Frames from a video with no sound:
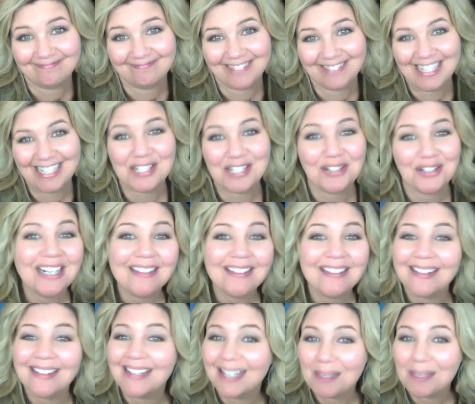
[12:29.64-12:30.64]
Is there
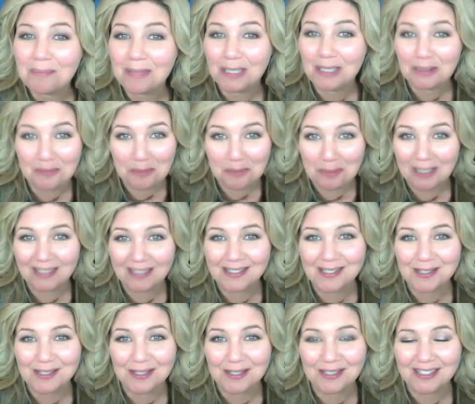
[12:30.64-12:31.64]
anything keeping you from getting
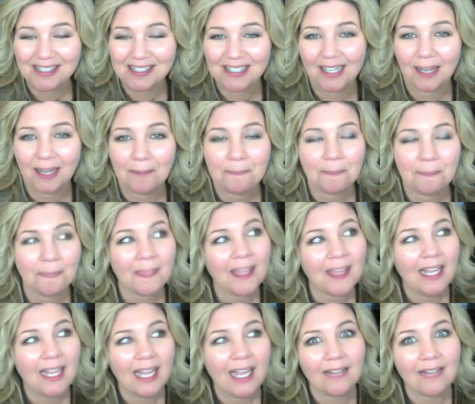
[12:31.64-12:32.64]
started today?"
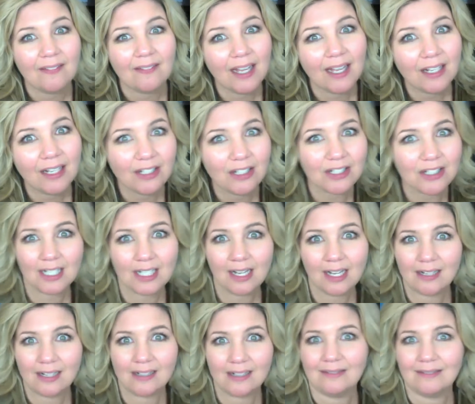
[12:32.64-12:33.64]
And that usually
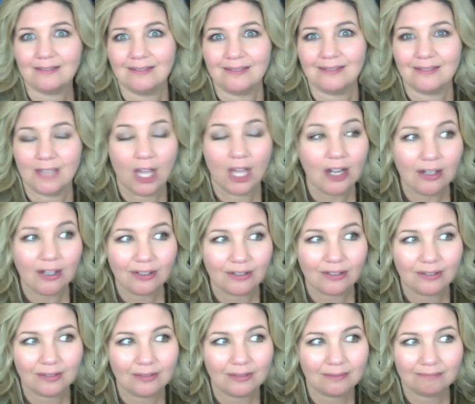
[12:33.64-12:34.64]
kind of,
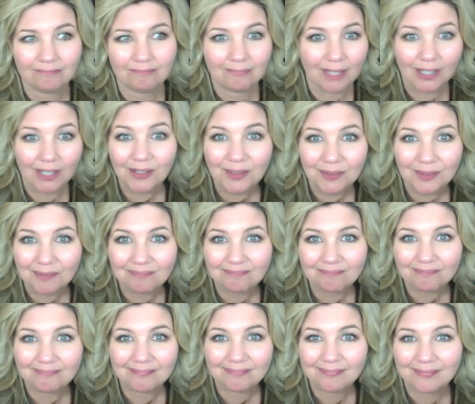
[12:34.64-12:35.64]
no.
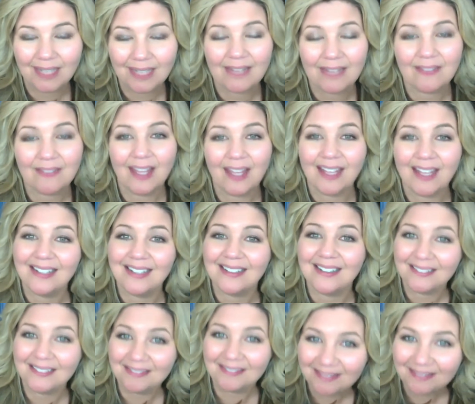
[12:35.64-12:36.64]
And
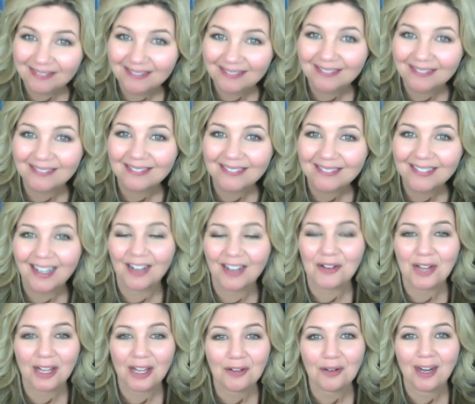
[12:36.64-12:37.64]
then,
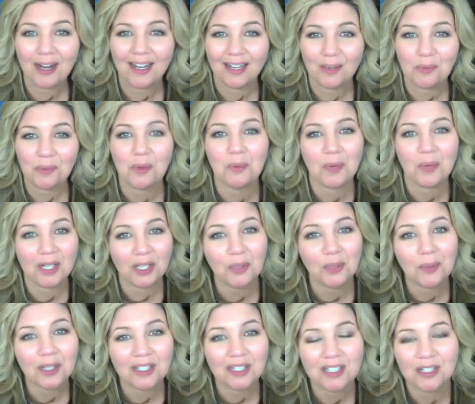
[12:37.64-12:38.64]
"Okay, great. Well, what you
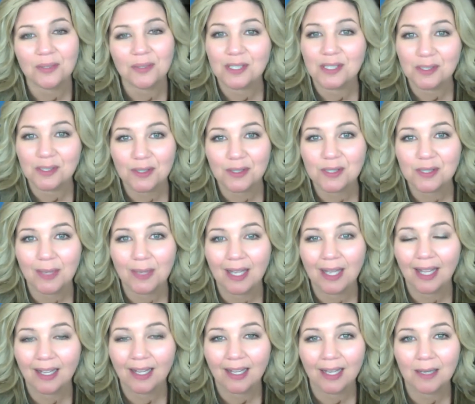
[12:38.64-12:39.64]
want to do as soon as we
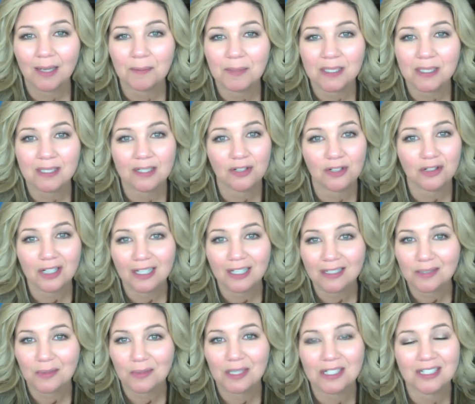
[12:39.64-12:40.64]
hang up is your
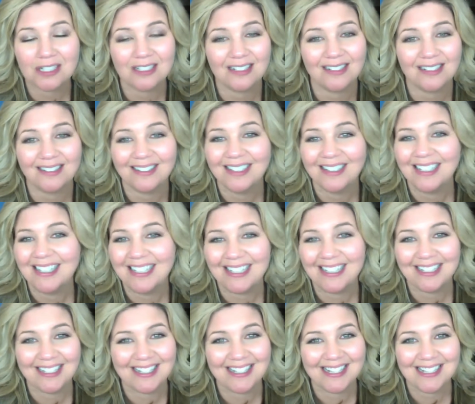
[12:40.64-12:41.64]
next question
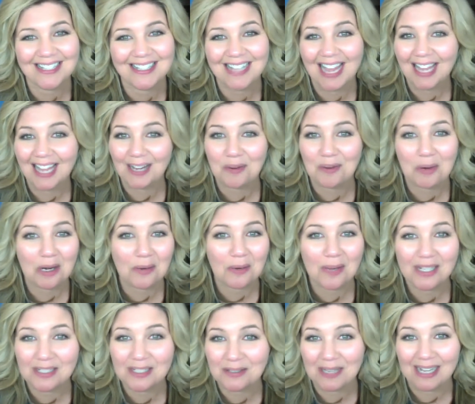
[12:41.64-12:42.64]
is, 'Hey, what do
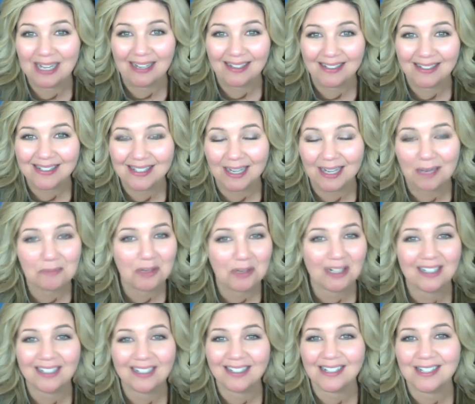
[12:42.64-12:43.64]
I do next? I'm
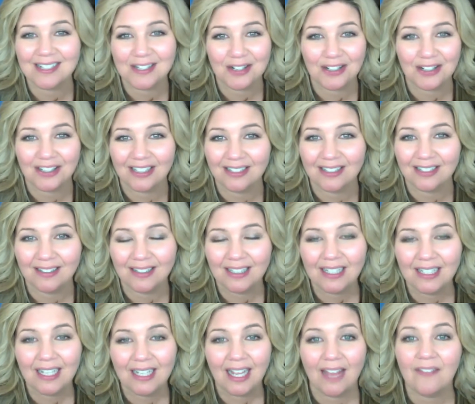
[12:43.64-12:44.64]
ready to get started.'"
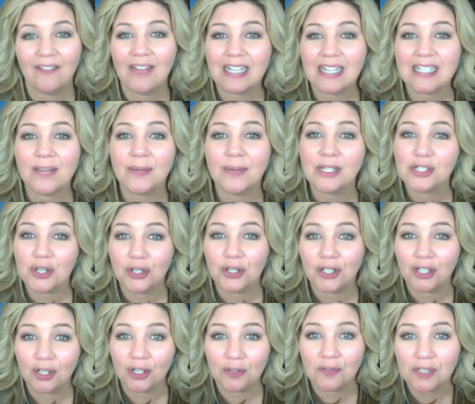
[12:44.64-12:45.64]
And that's how I turn
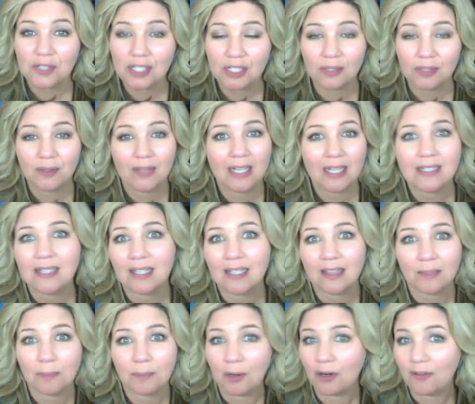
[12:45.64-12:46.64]
it over to you. And that's like
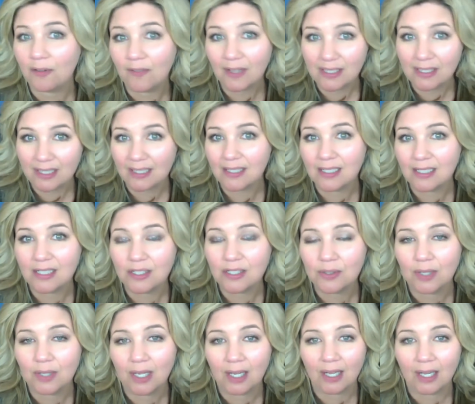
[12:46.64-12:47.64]
the perfect ending
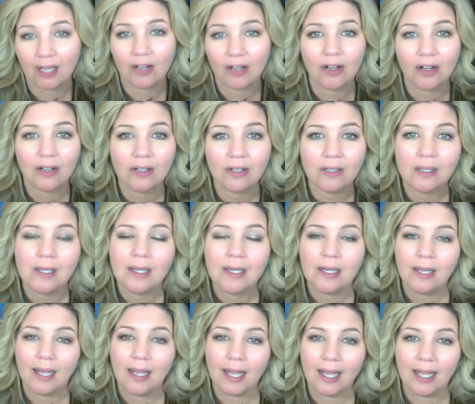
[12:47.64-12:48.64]
to a connect call.
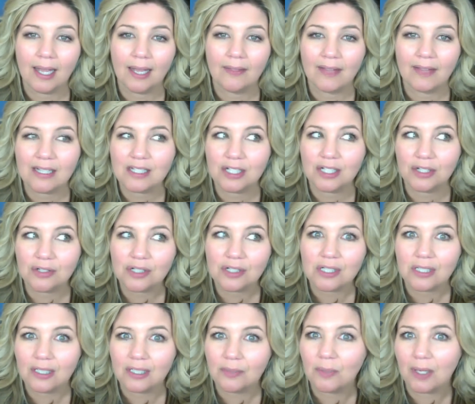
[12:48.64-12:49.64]
And that's
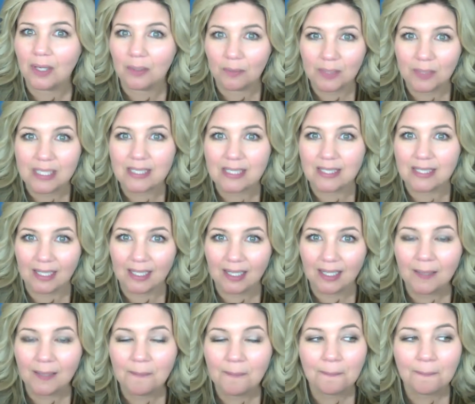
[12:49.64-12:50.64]
usually what we
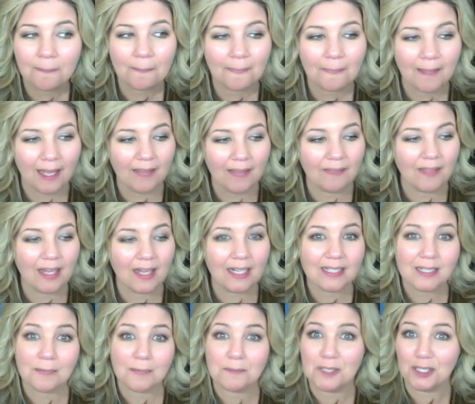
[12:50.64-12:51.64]
see. And then
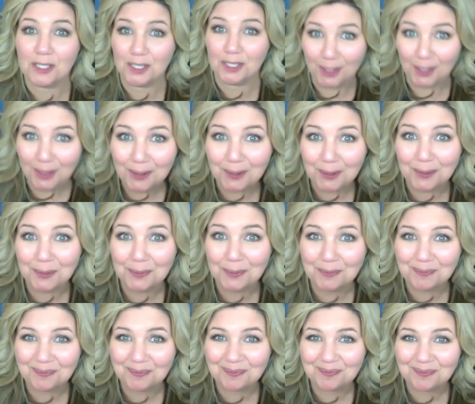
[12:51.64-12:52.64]
it's up to you,
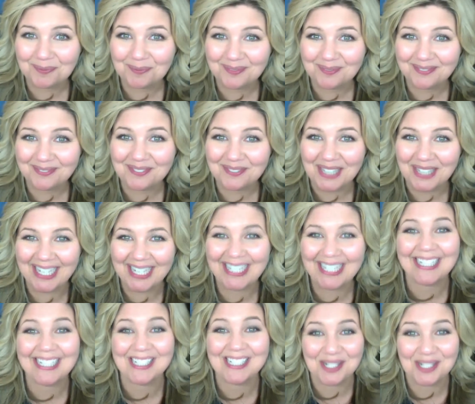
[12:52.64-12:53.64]

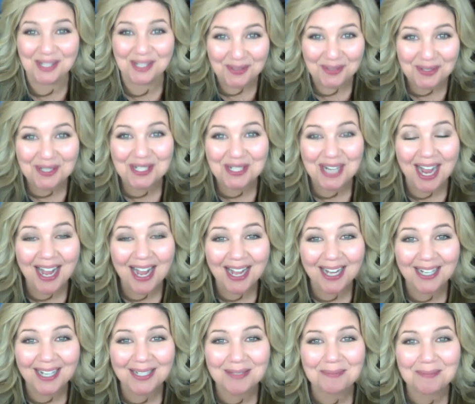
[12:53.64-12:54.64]
right? It's your
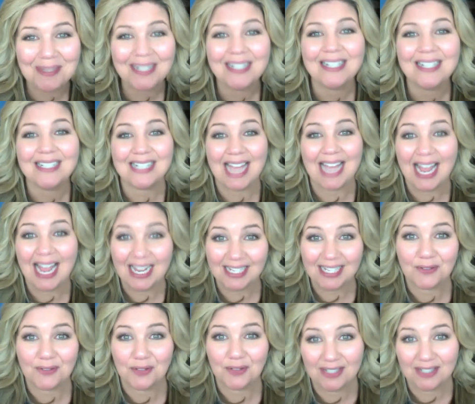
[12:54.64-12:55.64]
job to
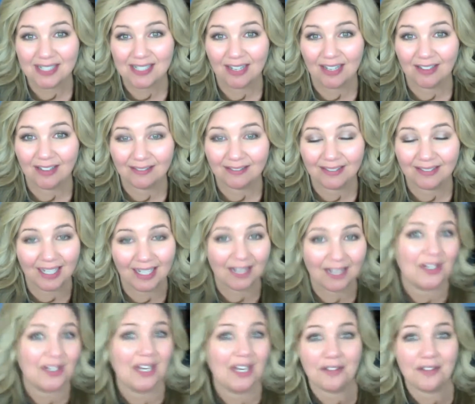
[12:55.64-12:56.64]
ask for the sale. And I have
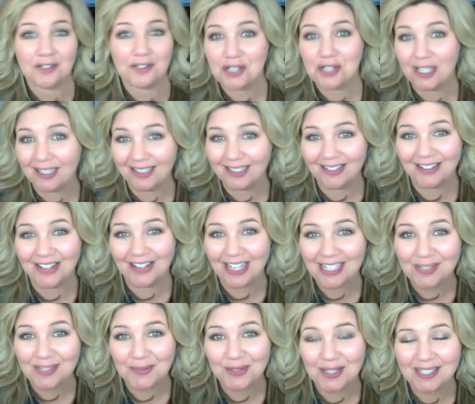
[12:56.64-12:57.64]
another training on
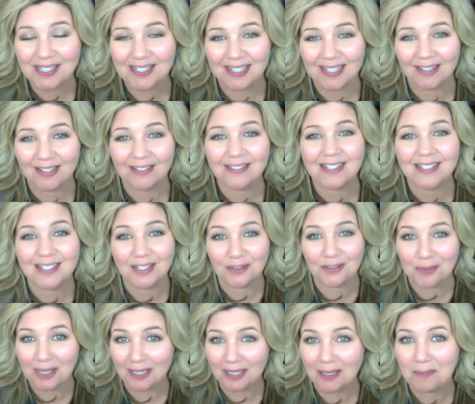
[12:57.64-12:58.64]
ask for the sale. So you
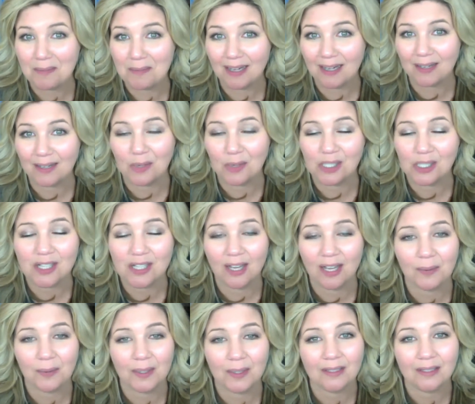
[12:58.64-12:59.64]
want to come back and watch
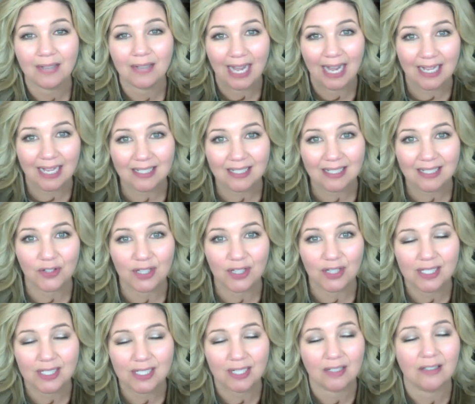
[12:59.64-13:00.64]
that one, ask for the
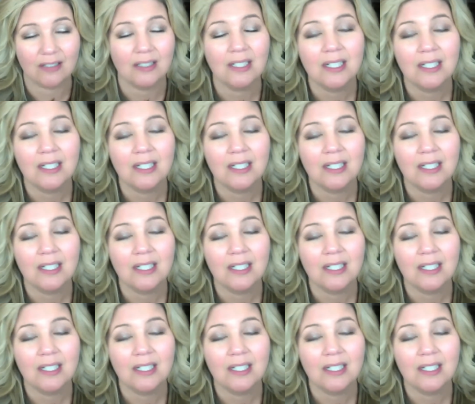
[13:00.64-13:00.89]
sale.